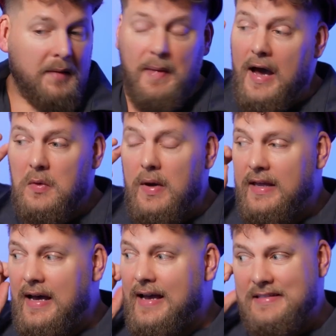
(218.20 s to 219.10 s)
by the way,
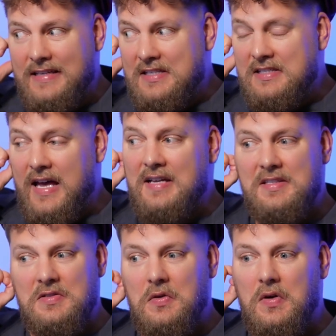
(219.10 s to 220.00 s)
guys, as a side
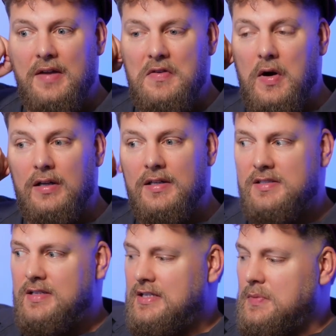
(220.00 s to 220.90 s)
story, if you are
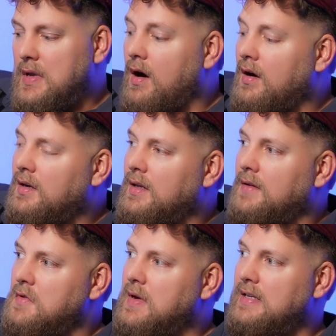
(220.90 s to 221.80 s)
listening to this, we are going to give you guys